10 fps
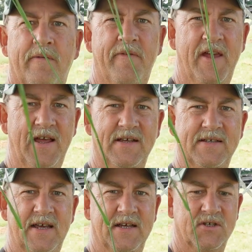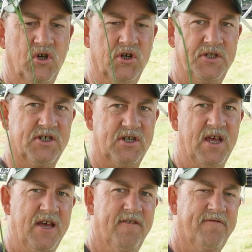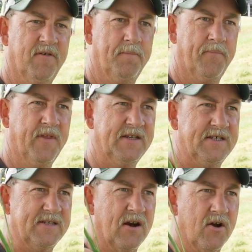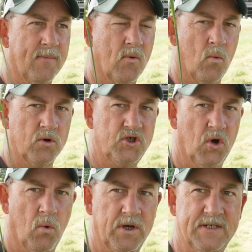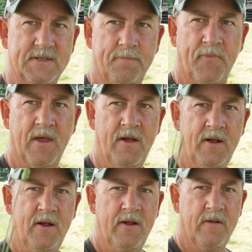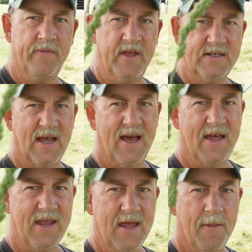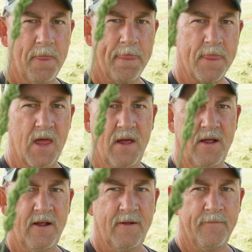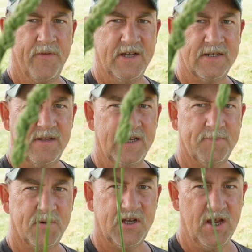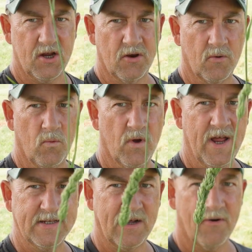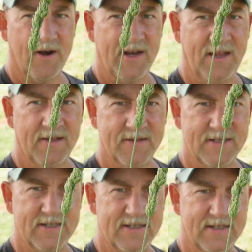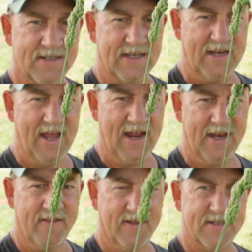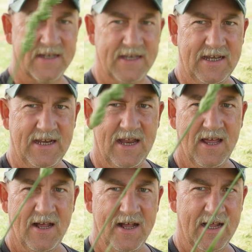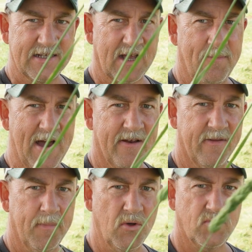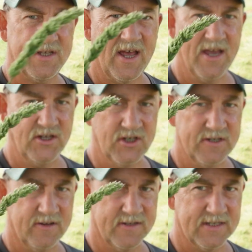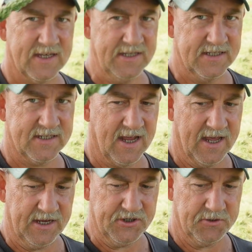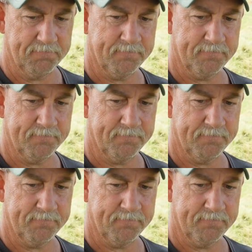This is good stuff. This is our #1 choice. This hay, this particular one has already seed headed. The seed, it's come out of the boot stage into the seed stage.